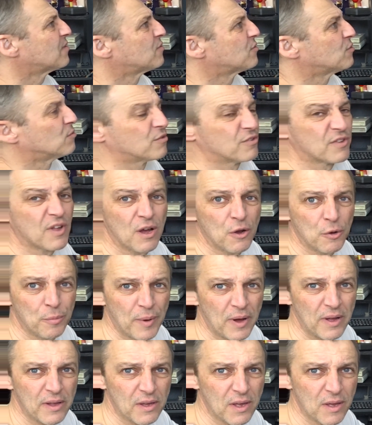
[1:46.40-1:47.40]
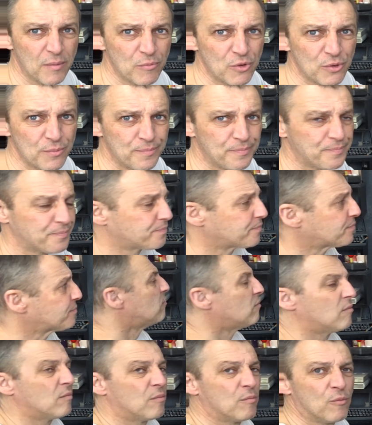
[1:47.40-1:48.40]
So we'll start up iGames.
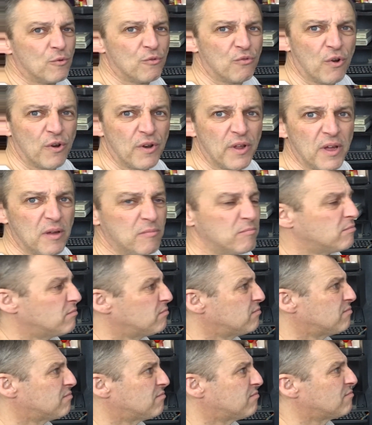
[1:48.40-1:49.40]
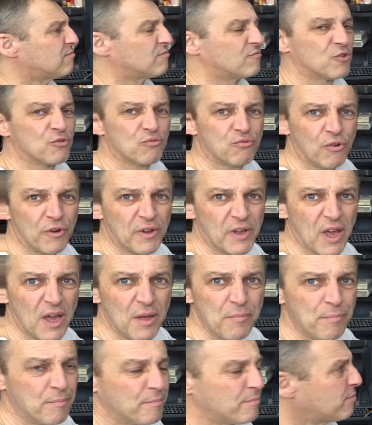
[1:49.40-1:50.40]
We'll run just run a
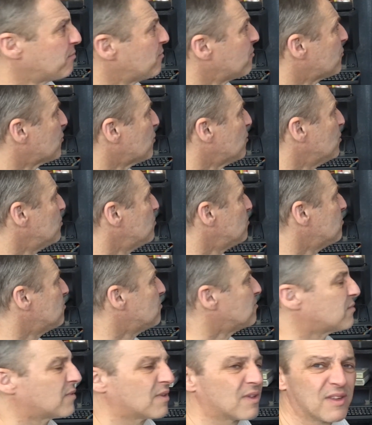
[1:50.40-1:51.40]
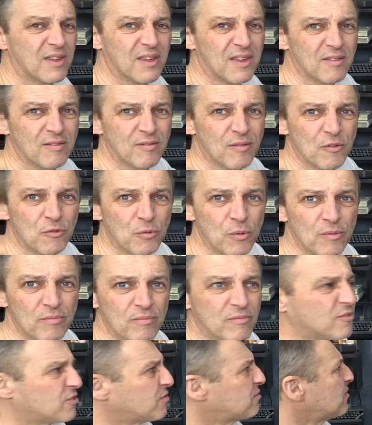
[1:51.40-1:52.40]
game. So this
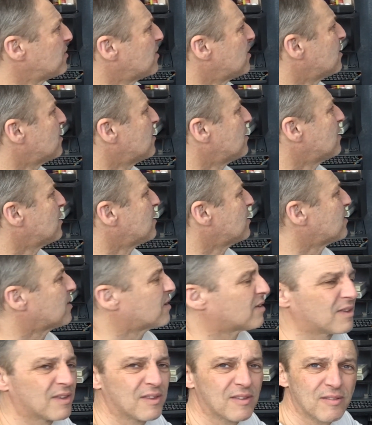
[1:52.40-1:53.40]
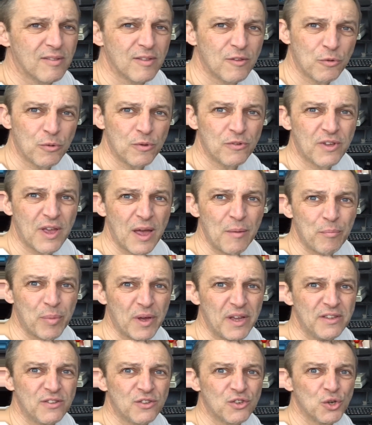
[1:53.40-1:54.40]
one's
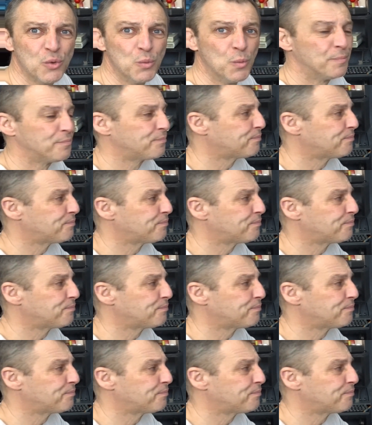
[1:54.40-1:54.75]
campaign 2.